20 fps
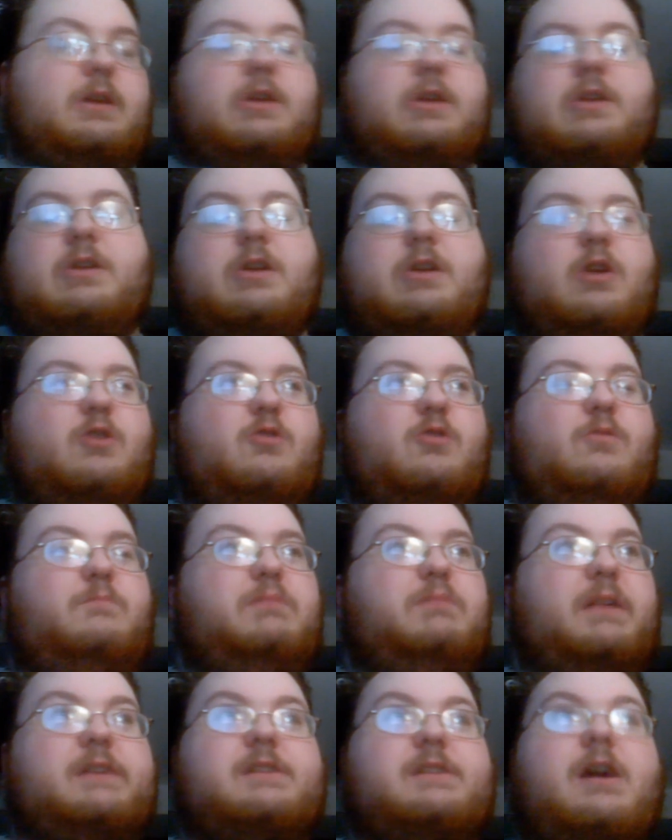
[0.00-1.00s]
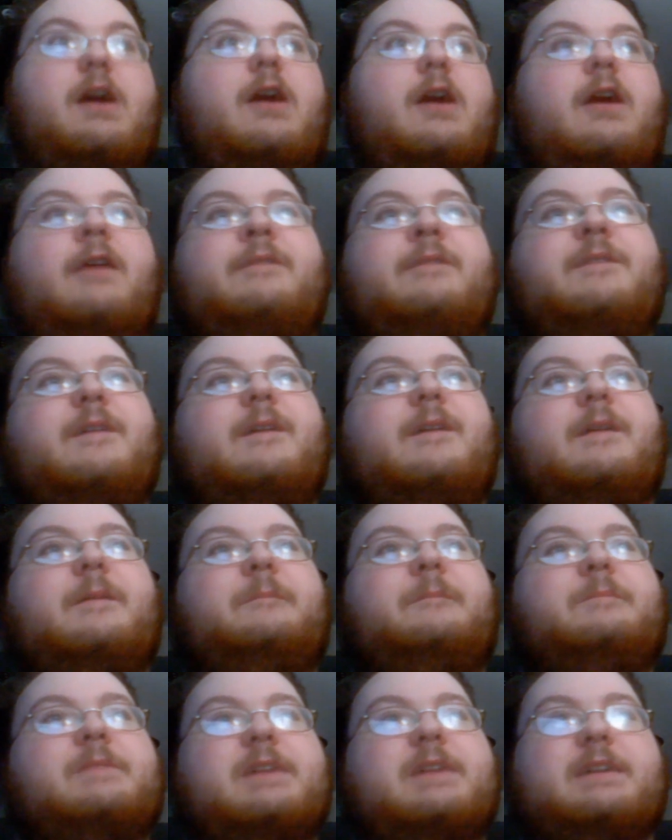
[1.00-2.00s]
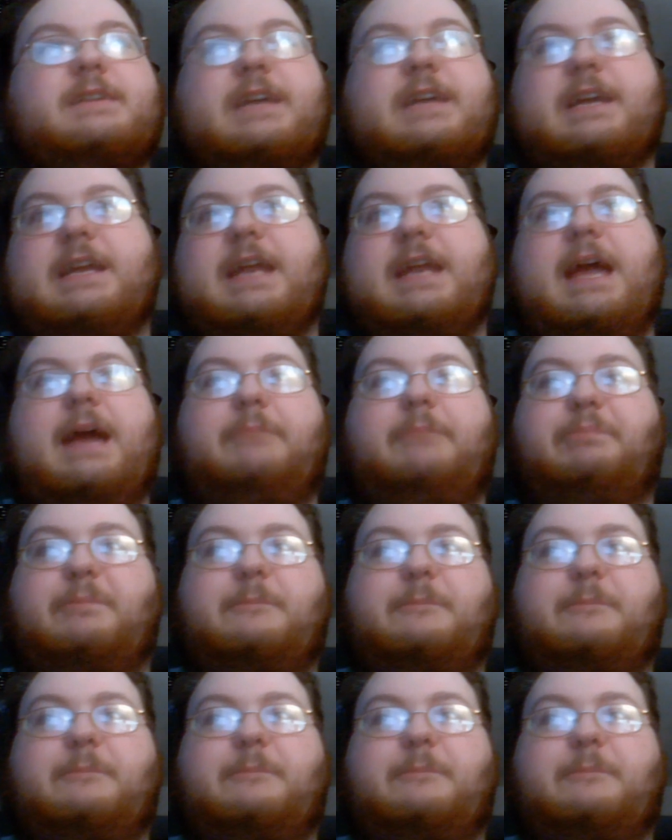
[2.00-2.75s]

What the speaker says: go play golf or take a nap